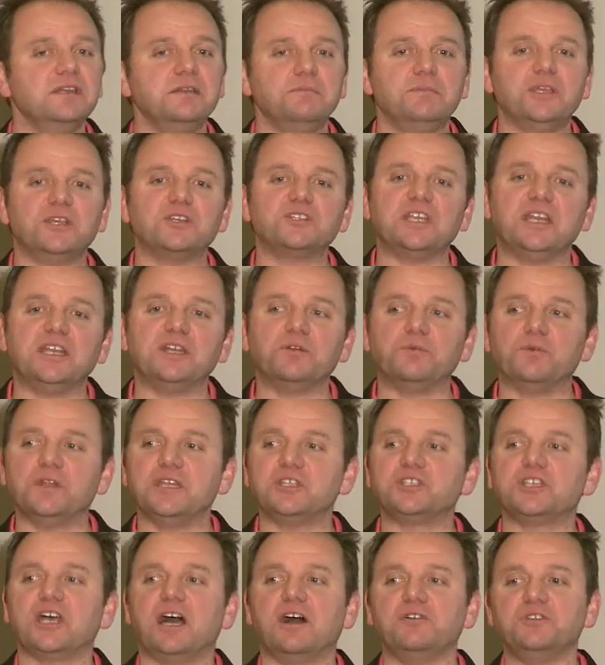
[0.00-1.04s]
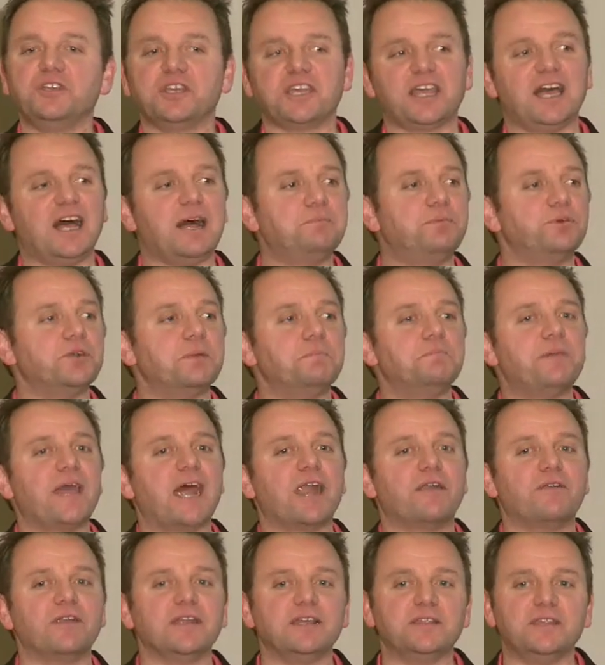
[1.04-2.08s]
because in a retail you can't put a
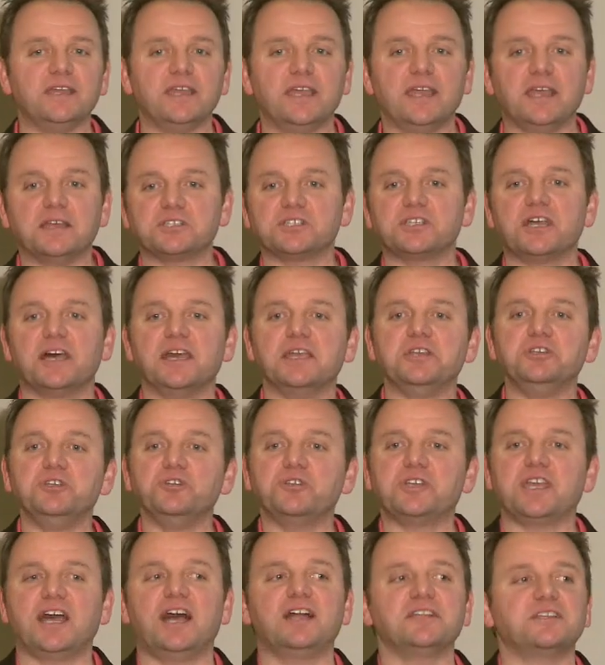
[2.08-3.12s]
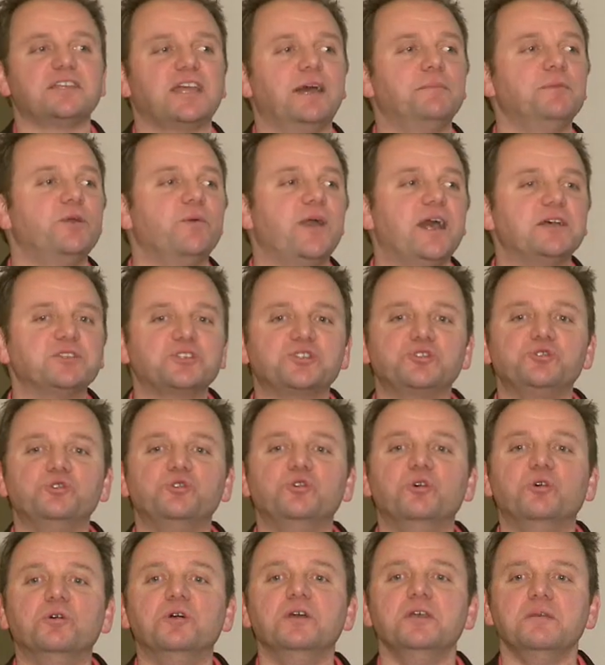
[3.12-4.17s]
barrier there saying you can't come into our
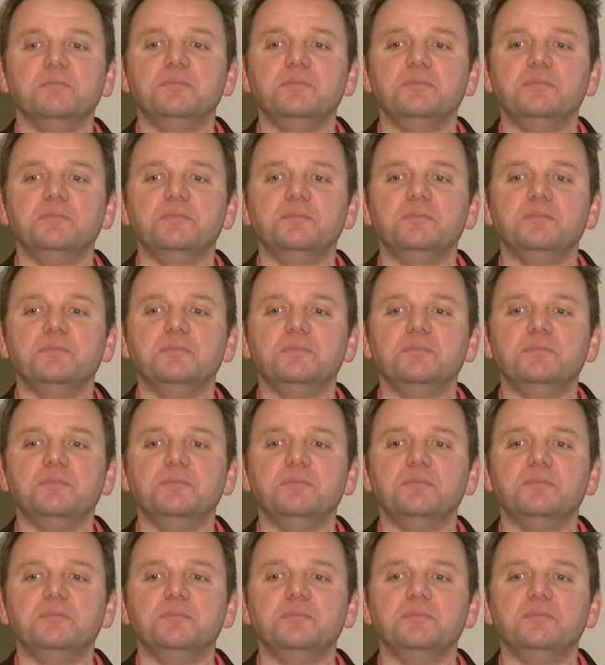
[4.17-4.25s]
store